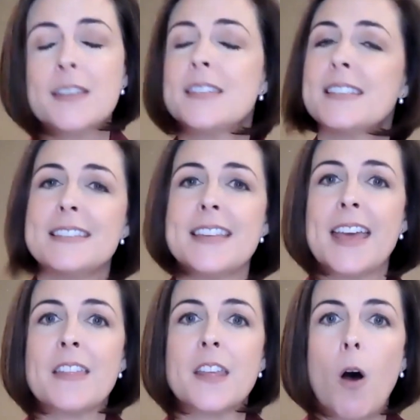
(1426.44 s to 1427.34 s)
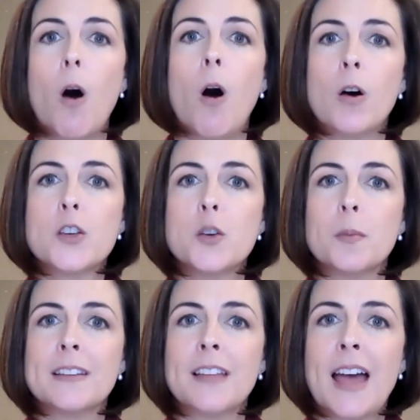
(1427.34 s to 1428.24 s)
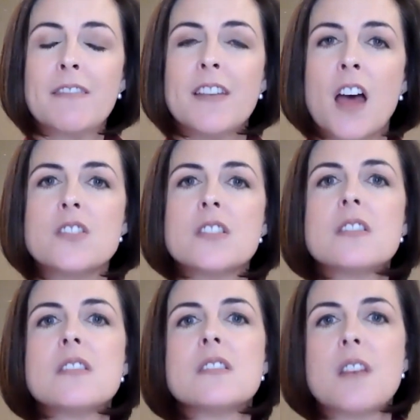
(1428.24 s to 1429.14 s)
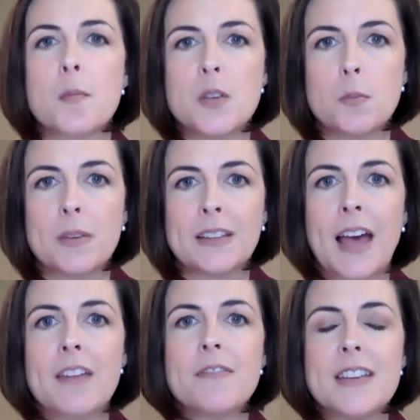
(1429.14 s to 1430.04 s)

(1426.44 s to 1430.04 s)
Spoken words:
To say that all human life, not just some human life,